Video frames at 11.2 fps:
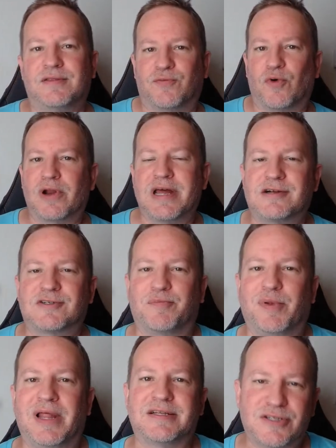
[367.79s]
The 49ers have
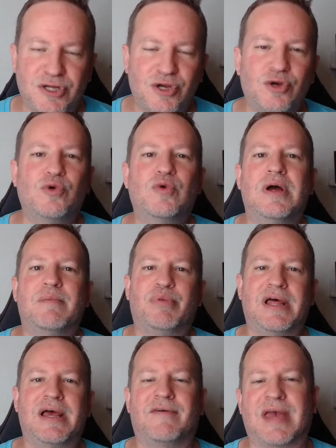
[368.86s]
played 2
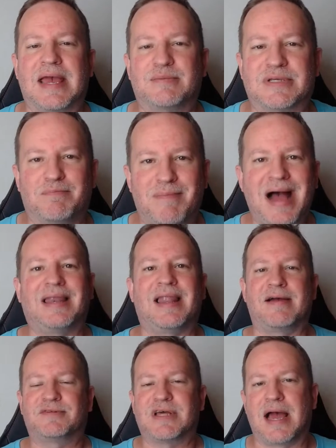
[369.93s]
playoff games in my
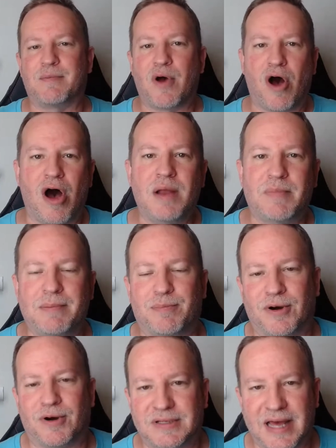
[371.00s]
lifetime on my
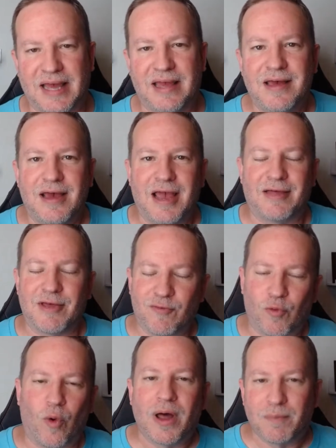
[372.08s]
birthday, and
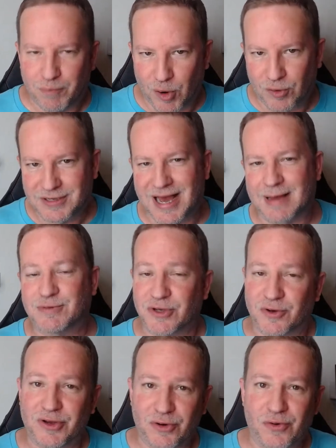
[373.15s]
they've won both times.
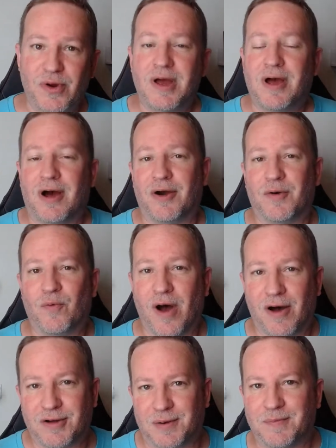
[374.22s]
So you are
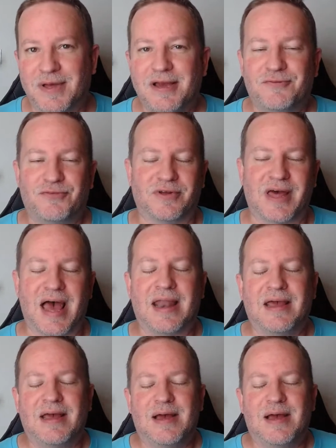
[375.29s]
welcome for that.